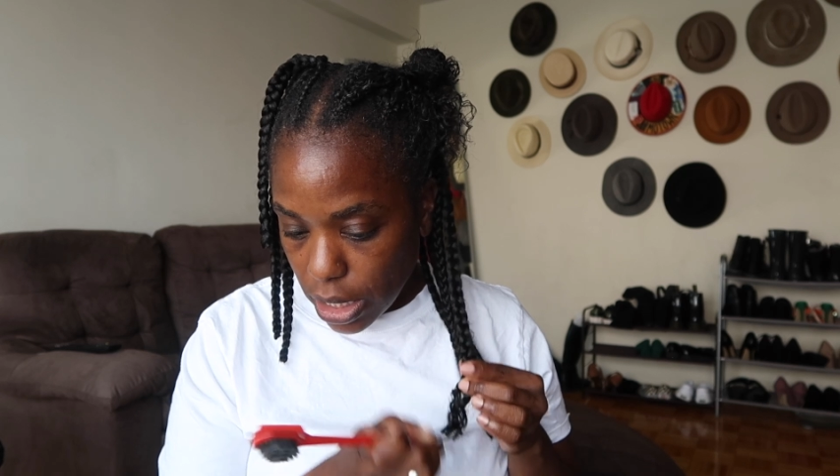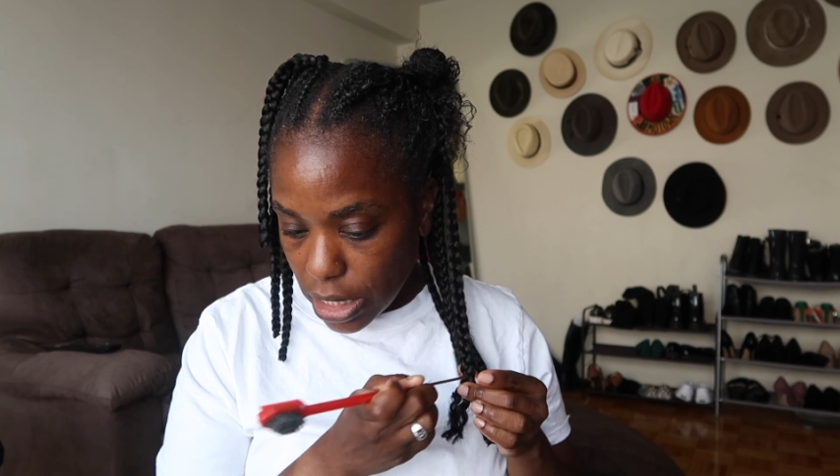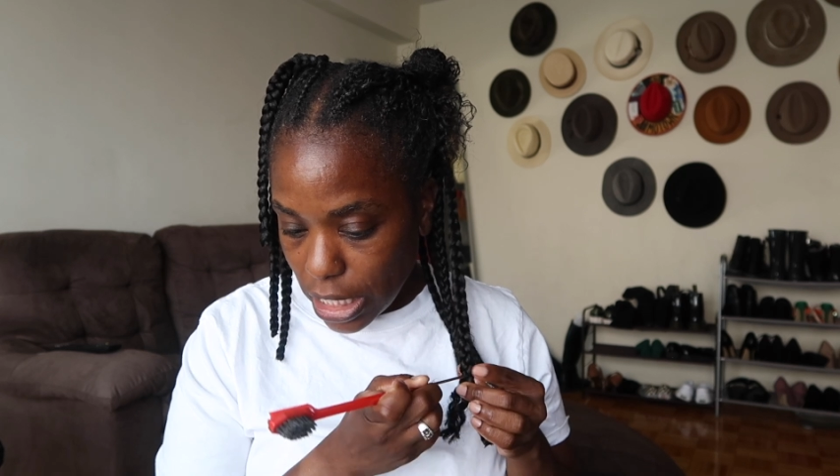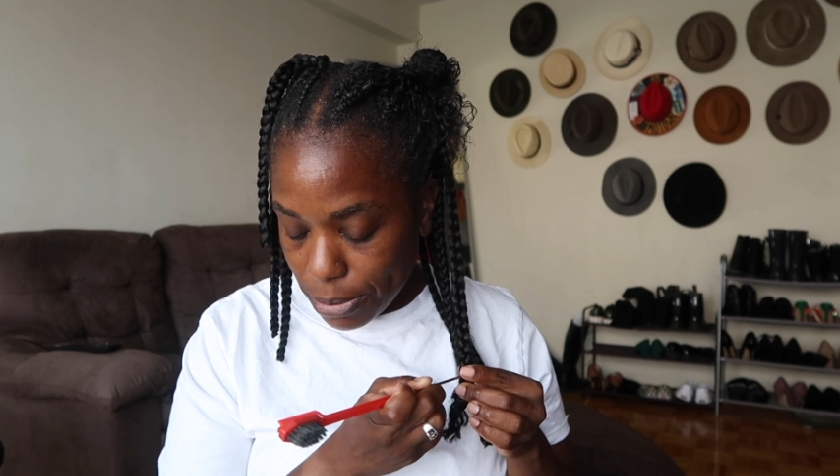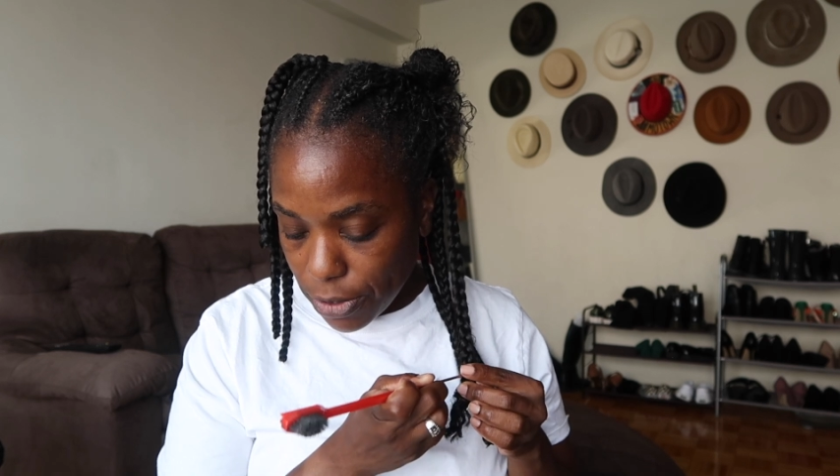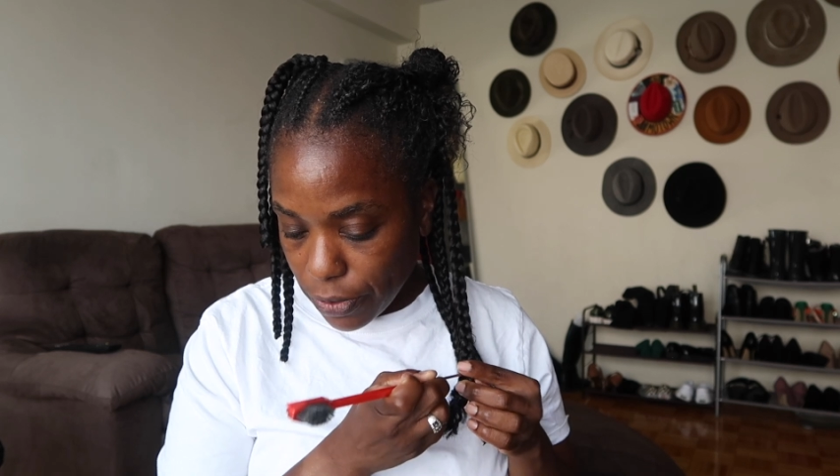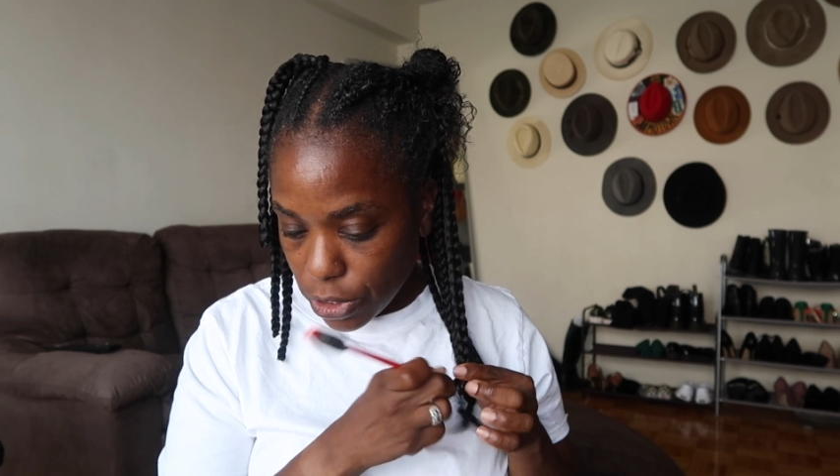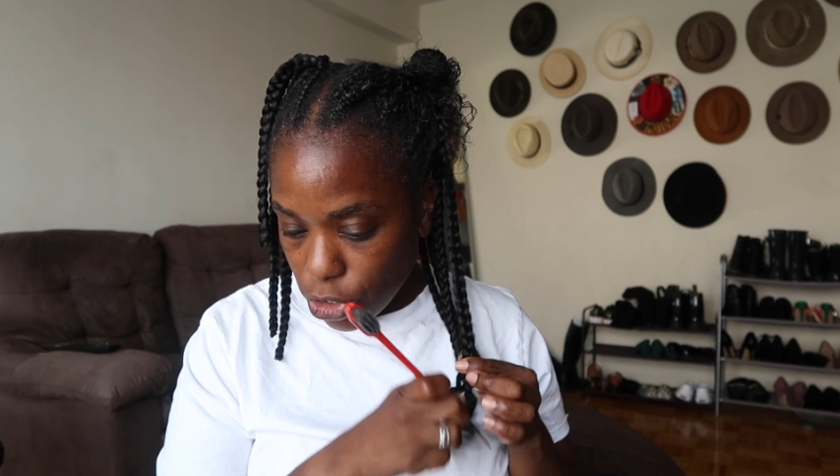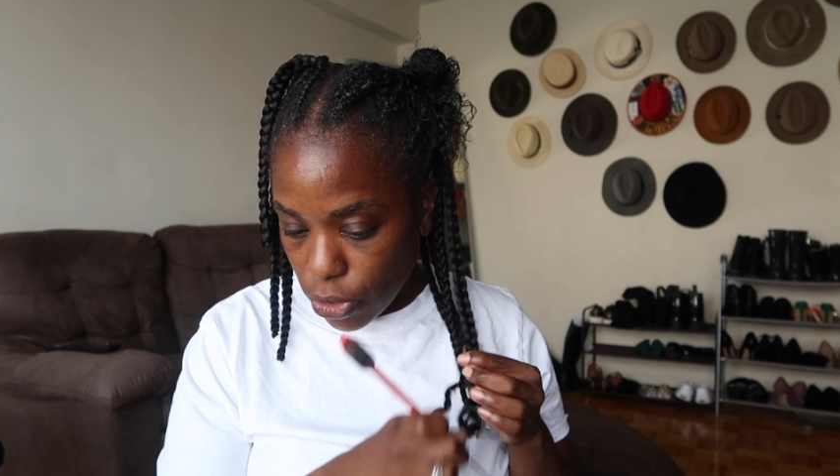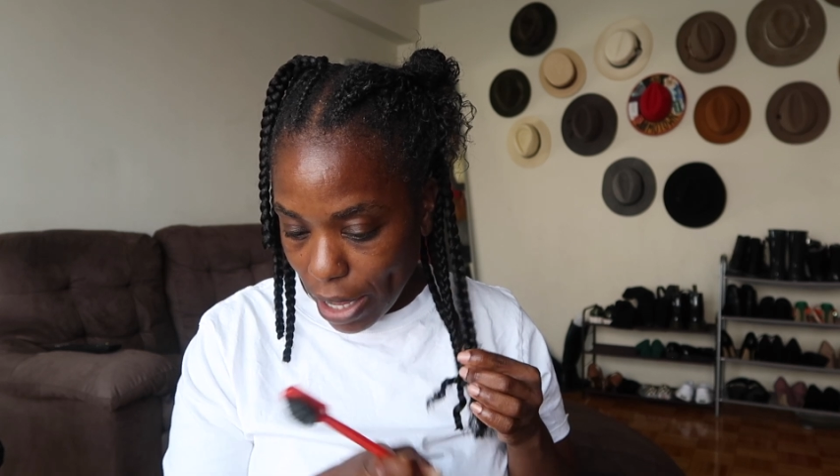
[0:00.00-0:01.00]
tips for
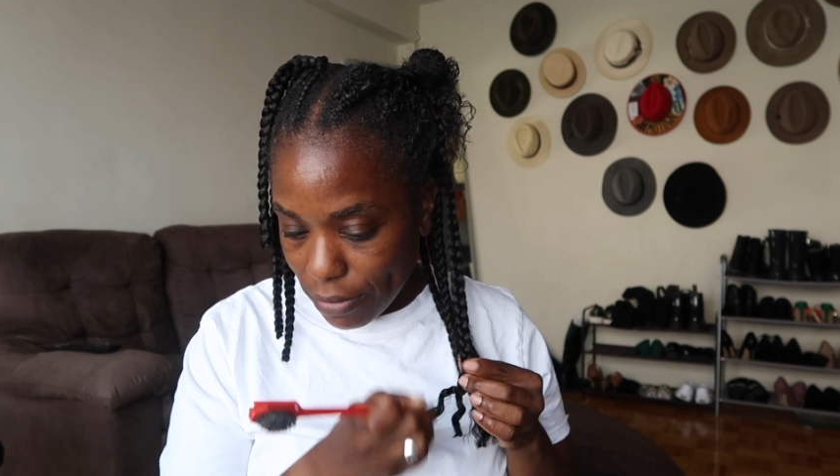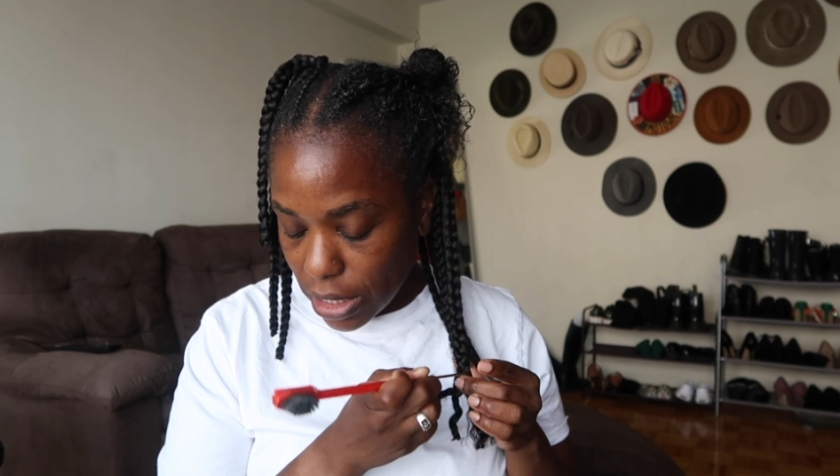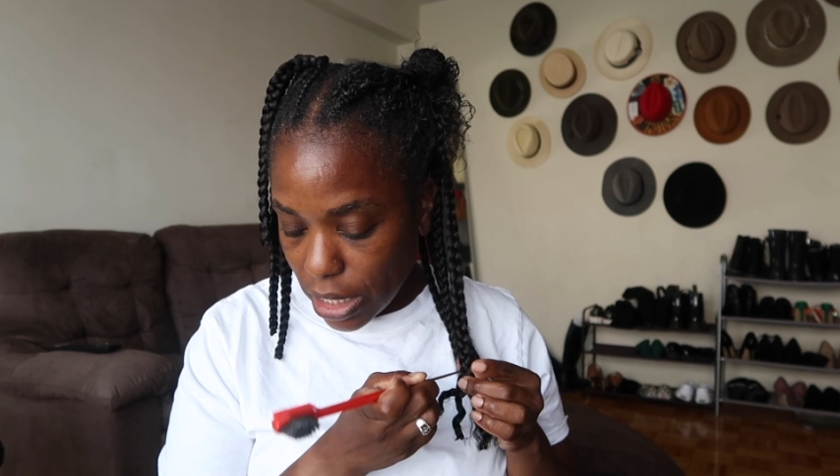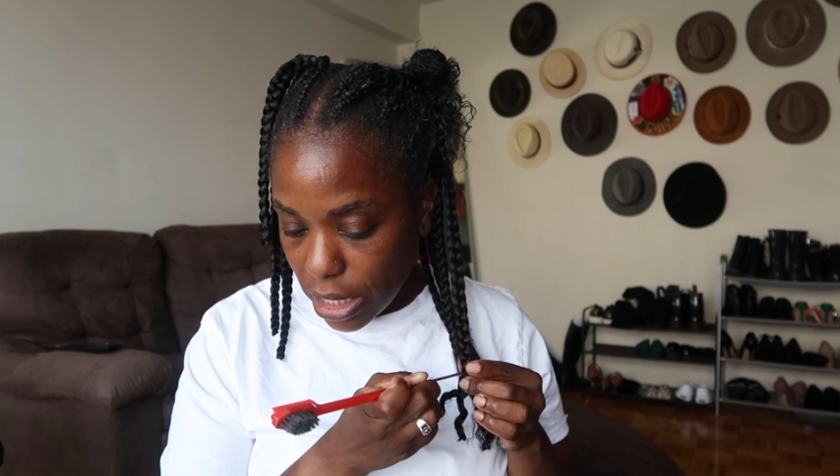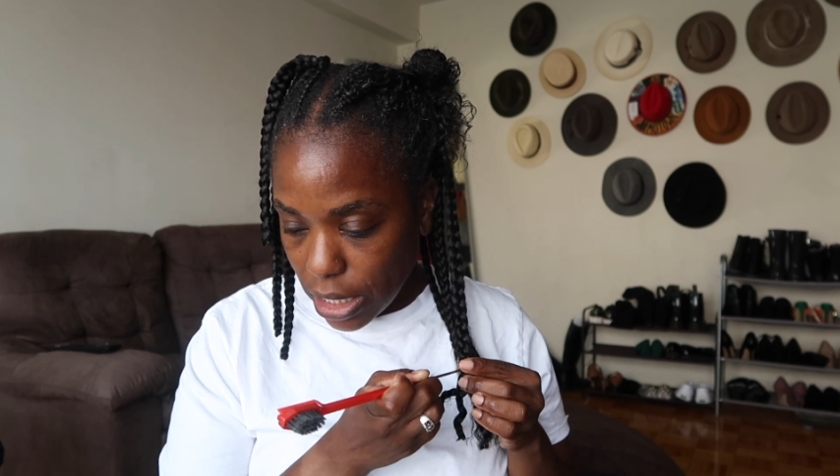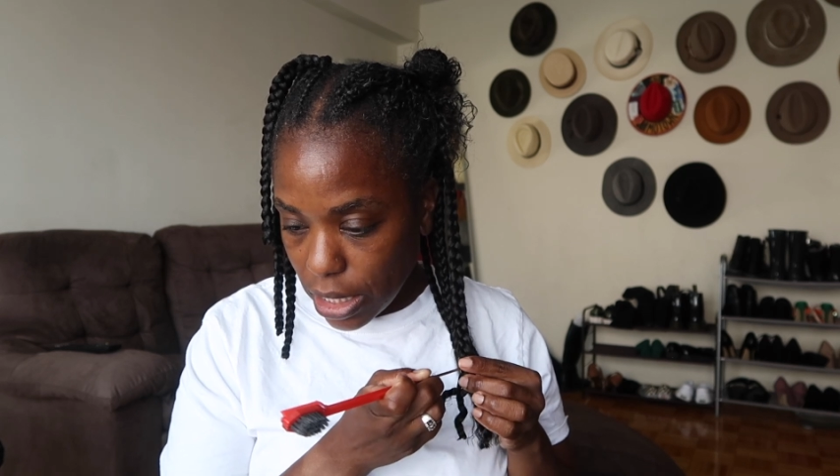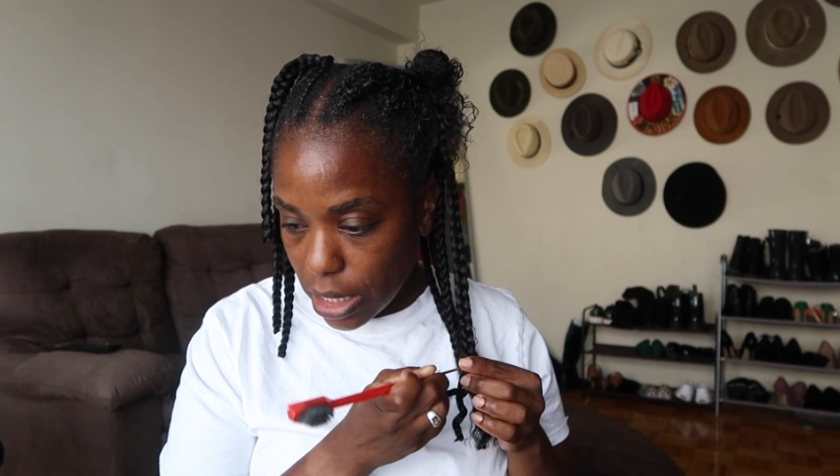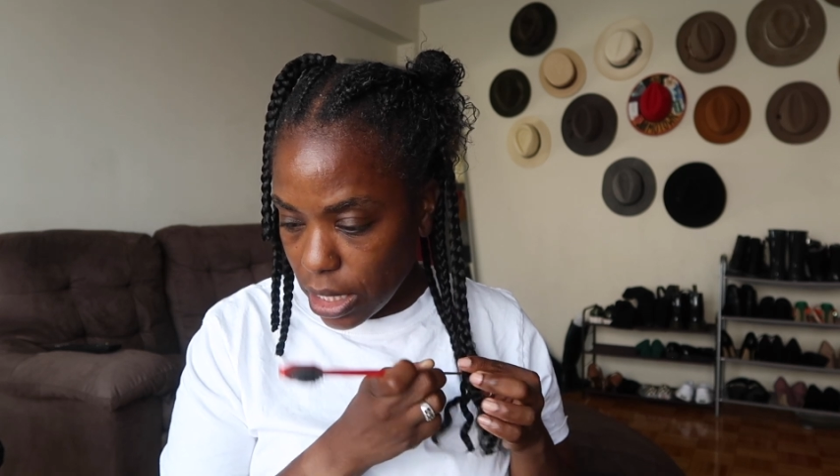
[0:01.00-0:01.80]
traveling.